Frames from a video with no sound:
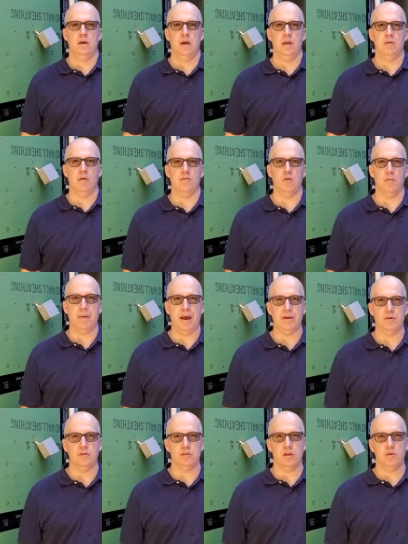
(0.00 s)
Hello everyone,
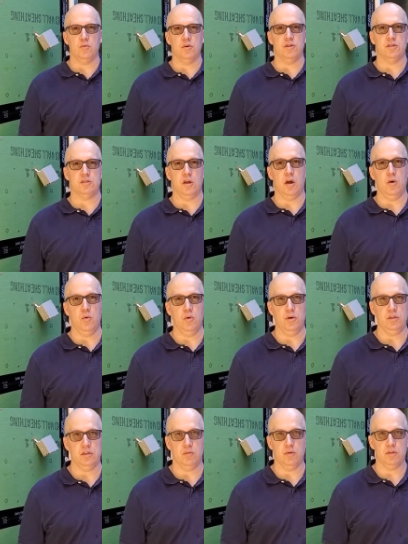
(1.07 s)
Matt Hoots here with
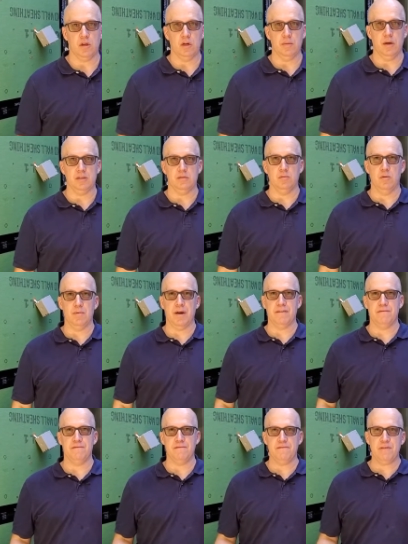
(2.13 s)
Sawhorse. I'm going to talk about some of my
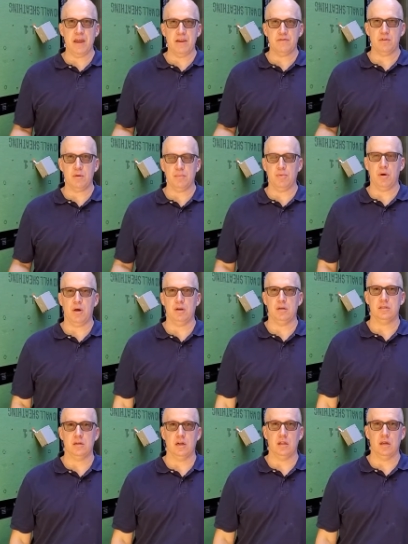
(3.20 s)
favorite
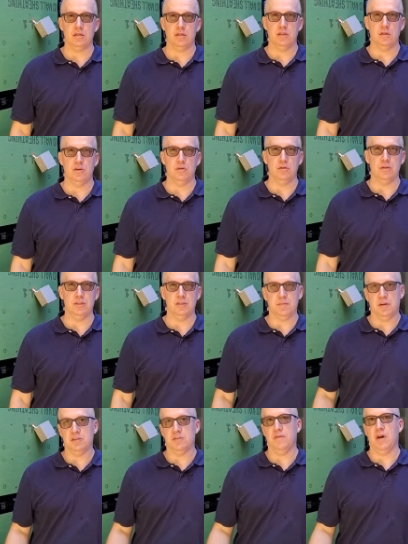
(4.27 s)
products that I like to use and
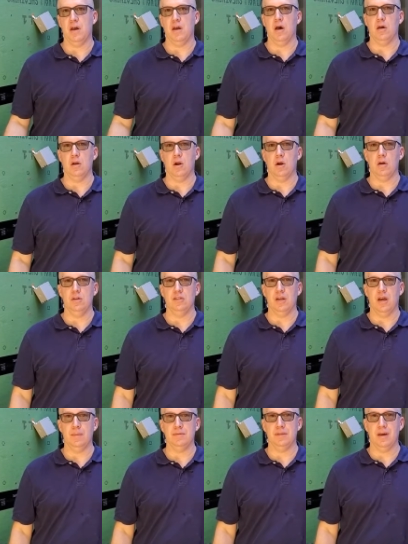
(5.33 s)
specify on our
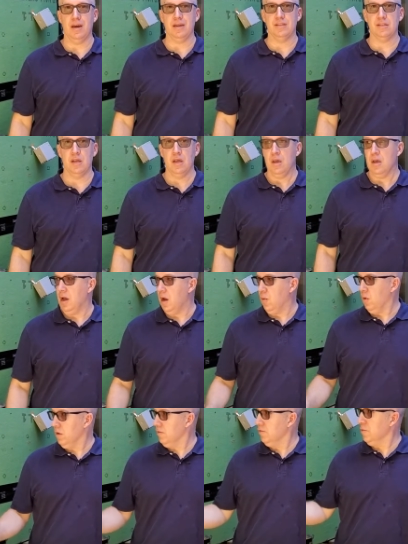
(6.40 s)
job sites. Uh,
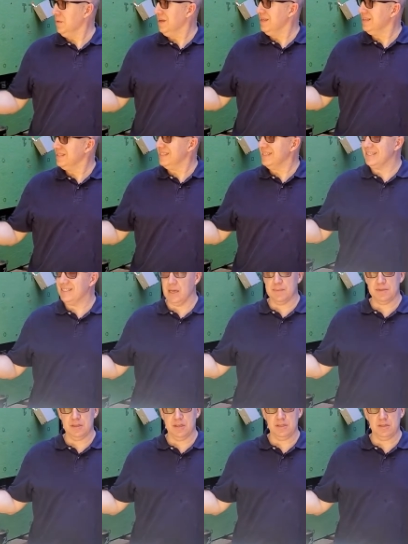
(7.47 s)
one of them is the
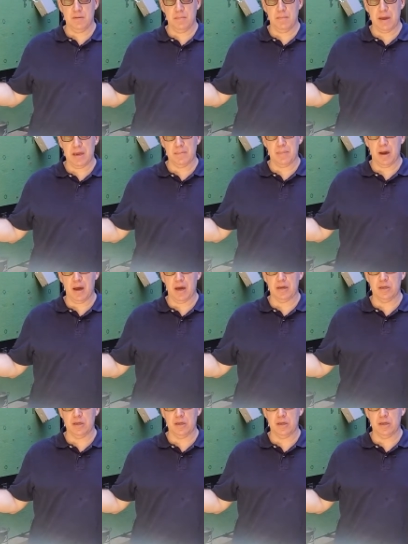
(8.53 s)
Zip System made by